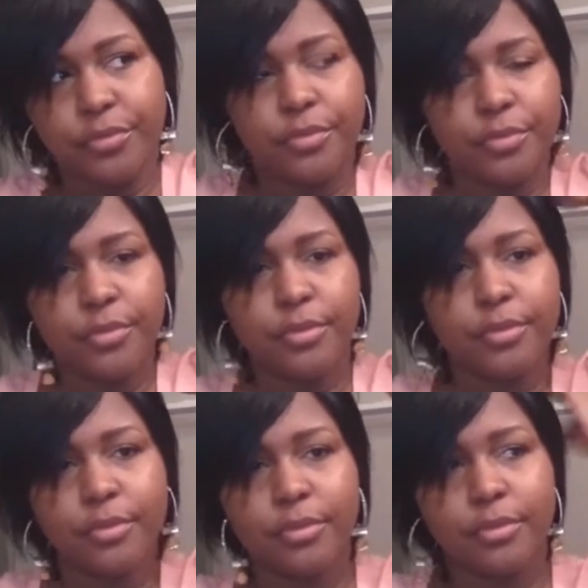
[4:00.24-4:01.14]

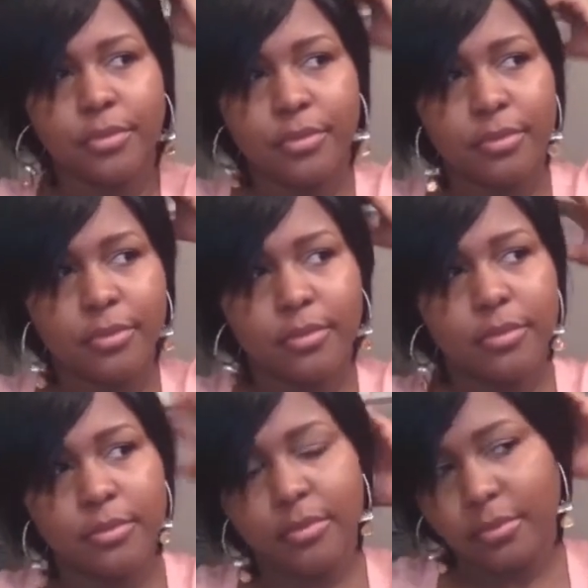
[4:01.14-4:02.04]

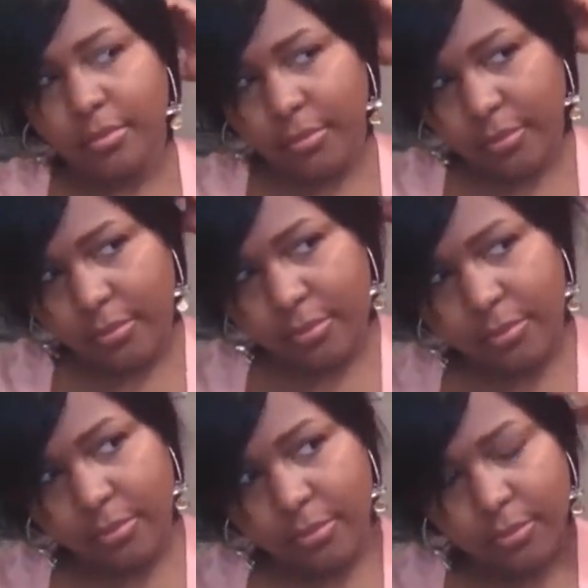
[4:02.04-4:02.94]

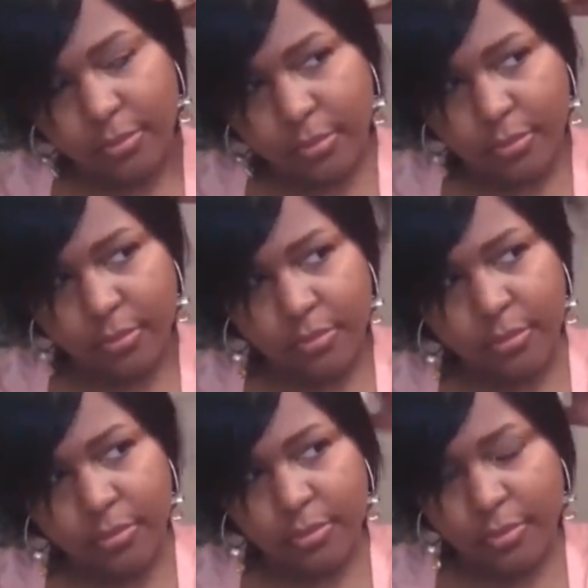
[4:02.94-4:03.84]

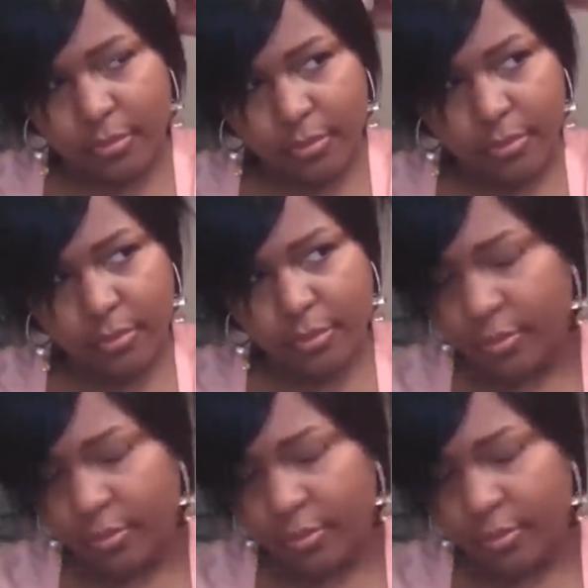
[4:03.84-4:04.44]
(no one is talking)